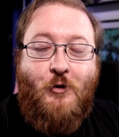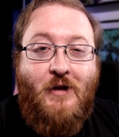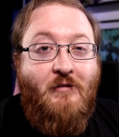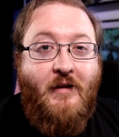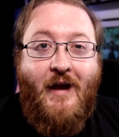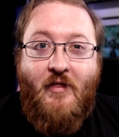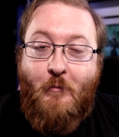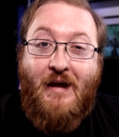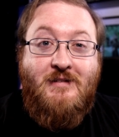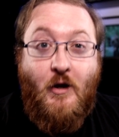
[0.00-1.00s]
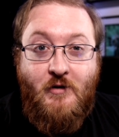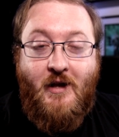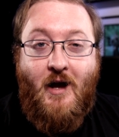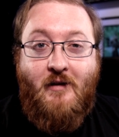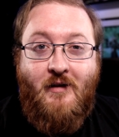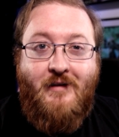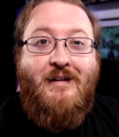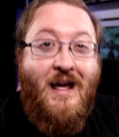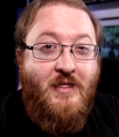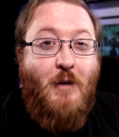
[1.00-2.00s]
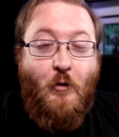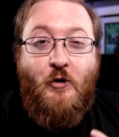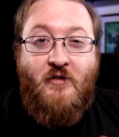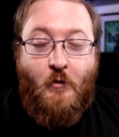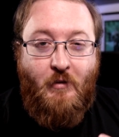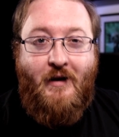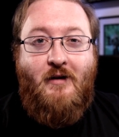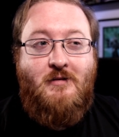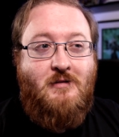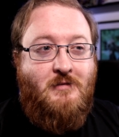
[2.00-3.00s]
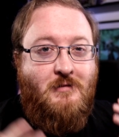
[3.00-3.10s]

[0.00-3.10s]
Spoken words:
So definitely get the best scouts you can, get them out looking for players,